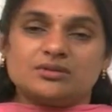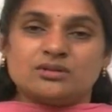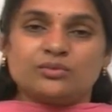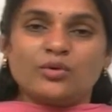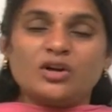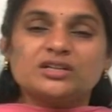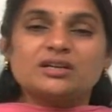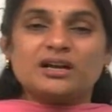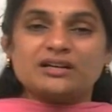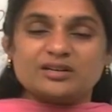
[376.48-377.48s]
water
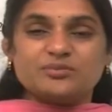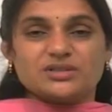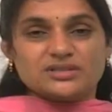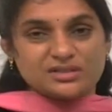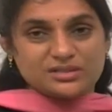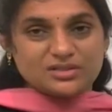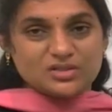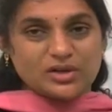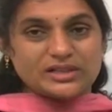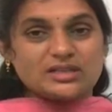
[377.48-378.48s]
content present in the
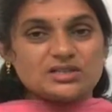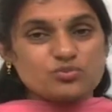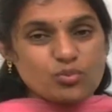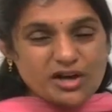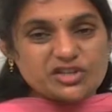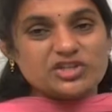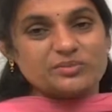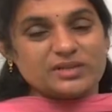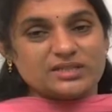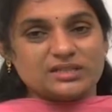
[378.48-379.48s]
soil, that is moisture
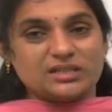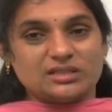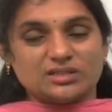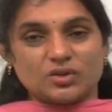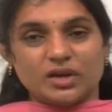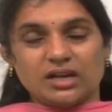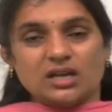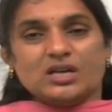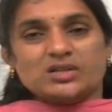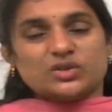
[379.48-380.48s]
present in the soil.
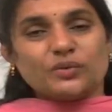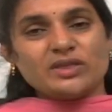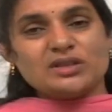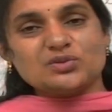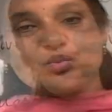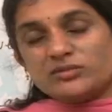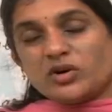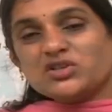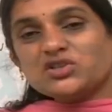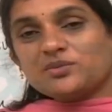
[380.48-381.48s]
So when this
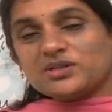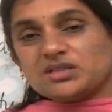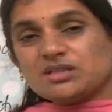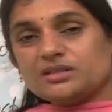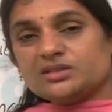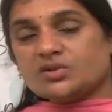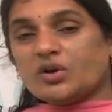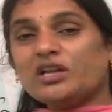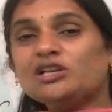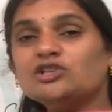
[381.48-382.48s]
moisture present in the
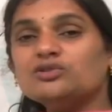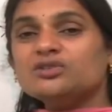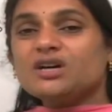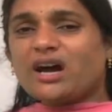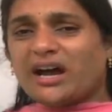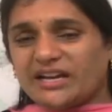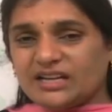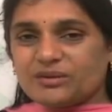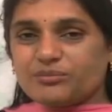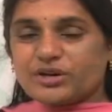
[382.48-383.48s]
soil, due to the high
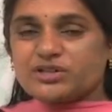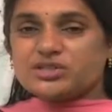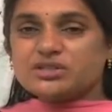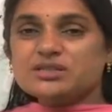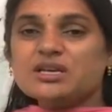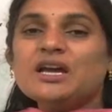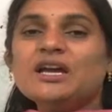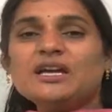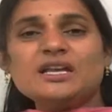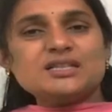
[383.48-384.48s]
temperatures,
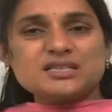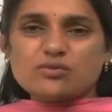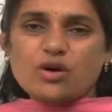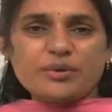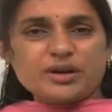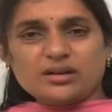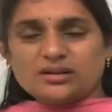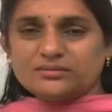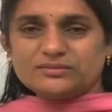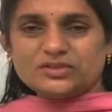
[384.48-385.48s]
it gets
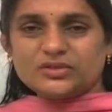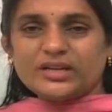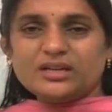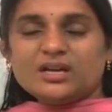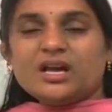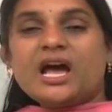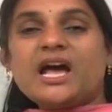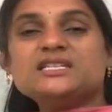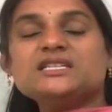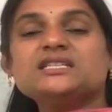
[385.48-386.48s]
evaporated, right?
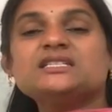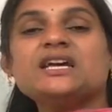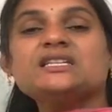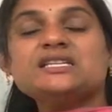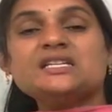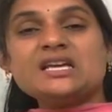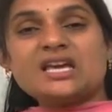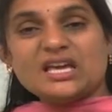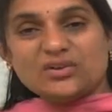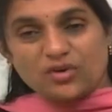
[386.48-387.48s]
As it is getting
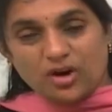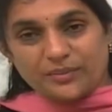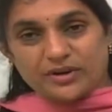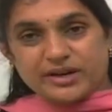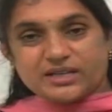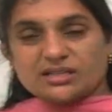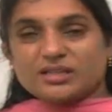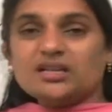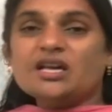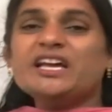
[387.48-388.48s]

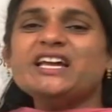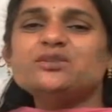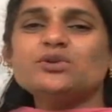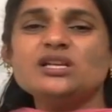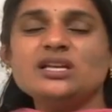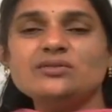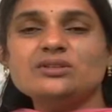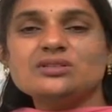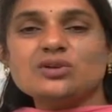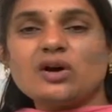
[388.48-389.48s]
evaporated, it will leave
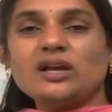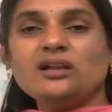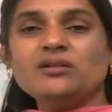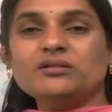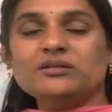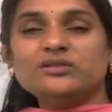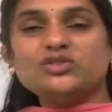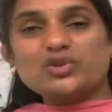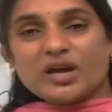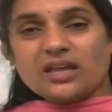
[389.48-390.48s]
the soil
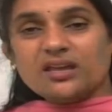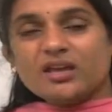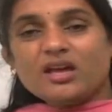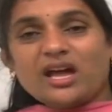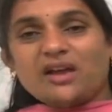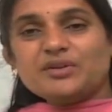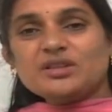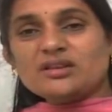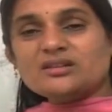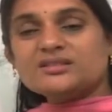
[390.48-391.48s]
dry. And when
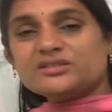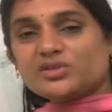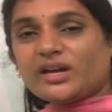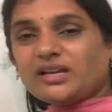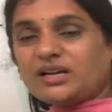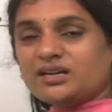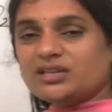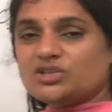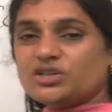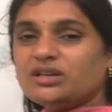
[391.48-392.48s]
there is a dry
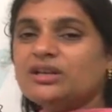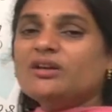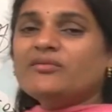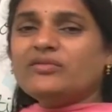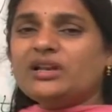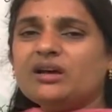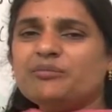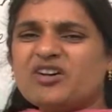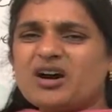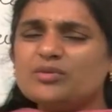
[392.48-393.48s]
condition, will a
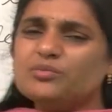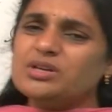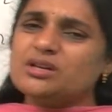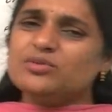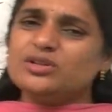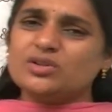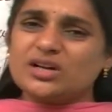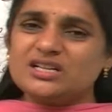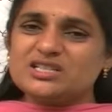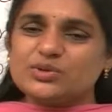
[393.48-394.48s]
farmer be able to
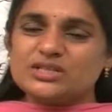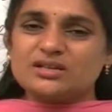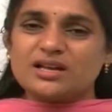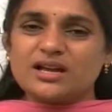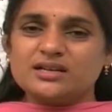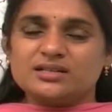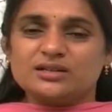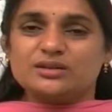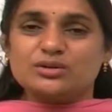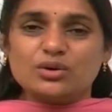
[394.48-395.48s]
cultivate a land?
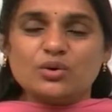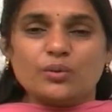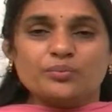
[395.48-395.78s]
No.